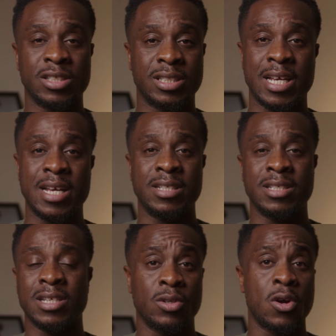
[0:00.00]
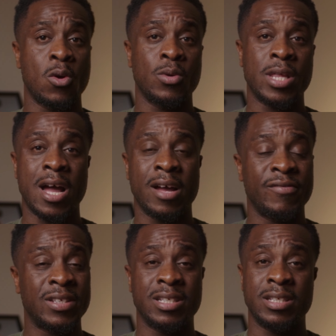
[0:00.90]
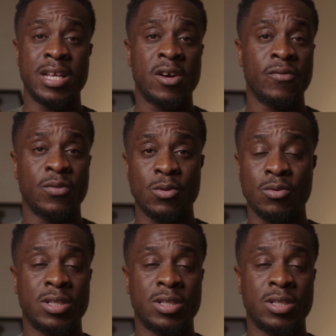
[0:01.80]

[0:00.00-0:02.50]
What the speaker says: settings and go without having to delve through